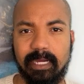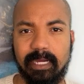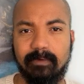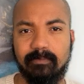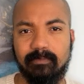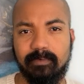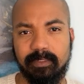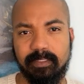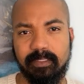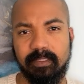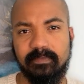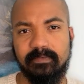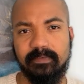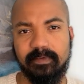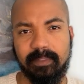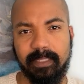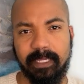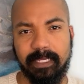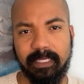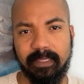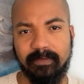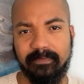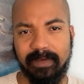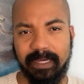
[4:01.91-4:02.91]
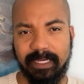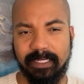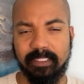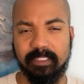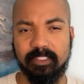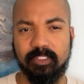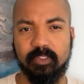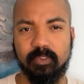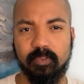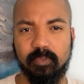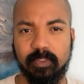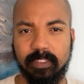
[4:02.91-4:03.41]
I really feel like if I
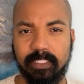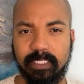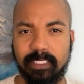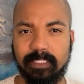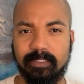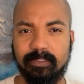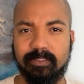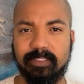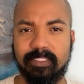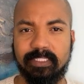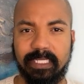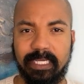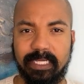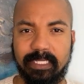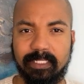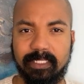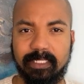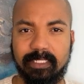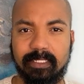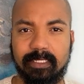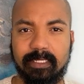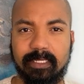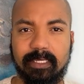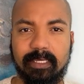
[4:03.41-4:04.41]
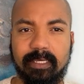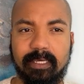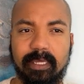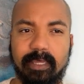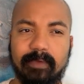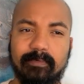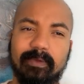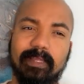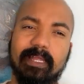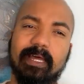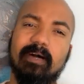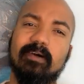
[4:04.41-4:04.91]
could truly understand it,
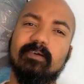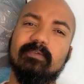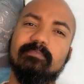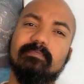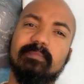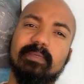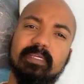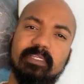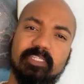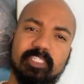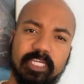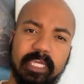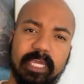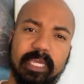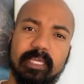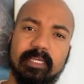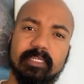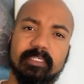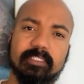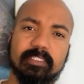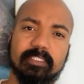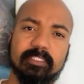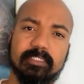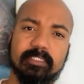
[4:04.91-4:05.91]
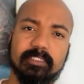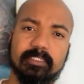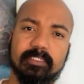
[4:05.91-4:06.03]
it would help me change